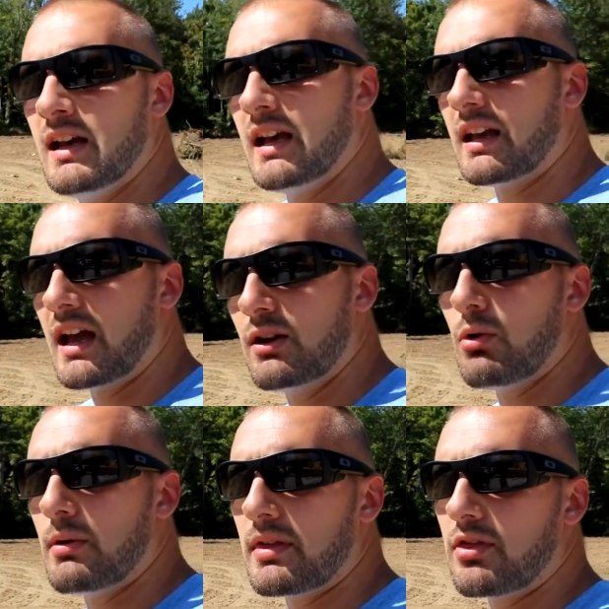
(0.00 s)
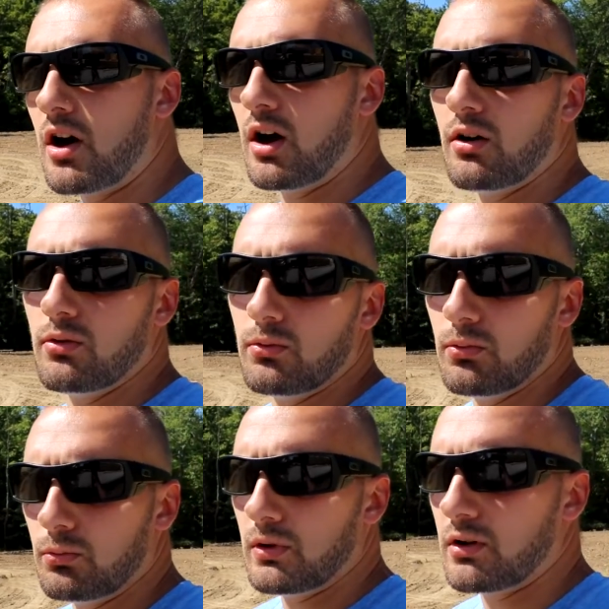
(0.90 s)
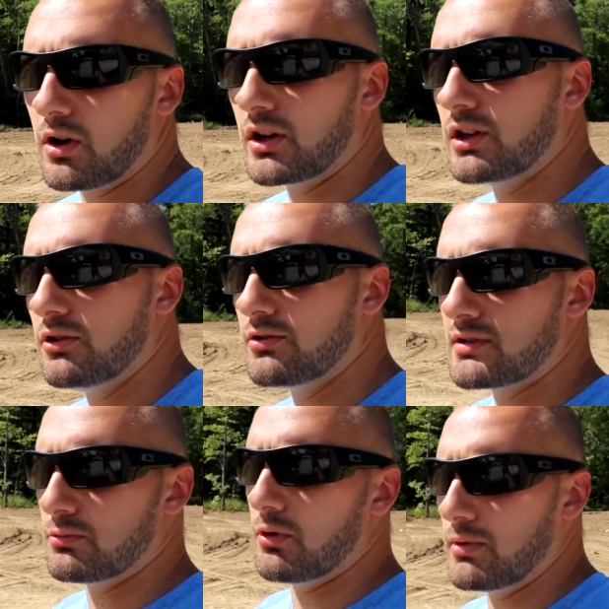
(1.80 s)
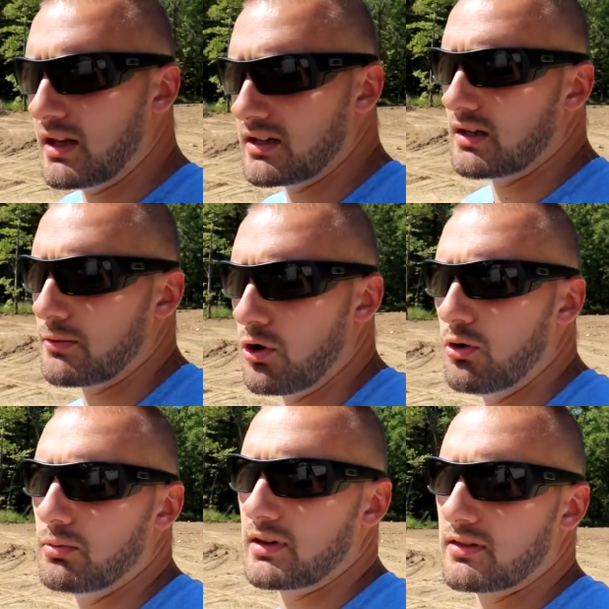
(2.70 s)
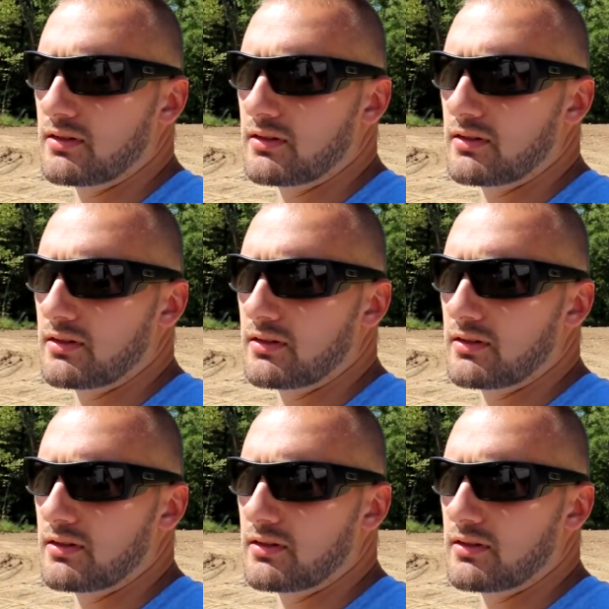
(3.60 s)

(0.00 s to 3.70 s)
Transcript: and kind of what we thought we were going to use and what we ended up going with.